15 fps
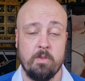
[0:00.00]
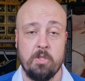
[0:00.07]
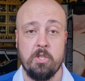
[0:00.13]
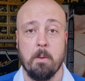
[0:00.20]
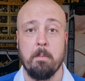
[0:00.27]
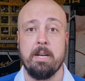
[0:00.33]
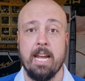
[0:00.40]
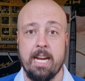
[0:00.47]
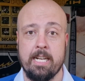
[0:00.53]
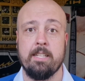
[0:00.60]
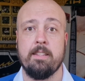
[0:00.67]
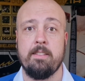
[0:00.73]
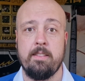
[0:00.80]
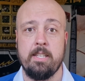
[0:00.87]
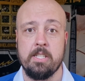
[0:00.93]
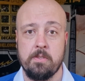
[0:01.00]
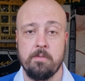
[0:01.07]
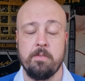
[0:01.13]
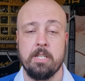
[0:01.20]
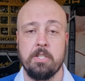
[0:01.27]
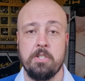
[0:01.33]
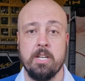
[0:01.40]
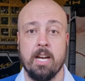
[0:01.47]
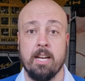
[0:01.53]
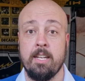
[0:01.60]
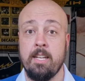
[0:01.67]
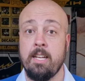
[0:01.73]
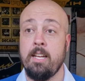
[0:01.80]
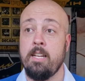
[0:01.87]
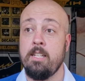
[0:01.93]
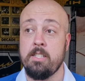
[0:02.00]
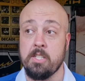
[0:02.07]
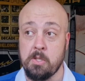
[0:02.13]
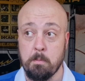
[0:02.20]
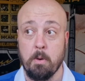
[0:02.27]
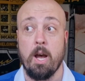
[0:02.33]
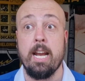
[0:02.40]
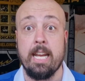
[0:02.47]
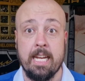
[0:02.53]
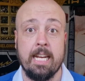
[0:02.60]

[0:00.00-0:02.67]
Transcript: dominated this fixture. Despite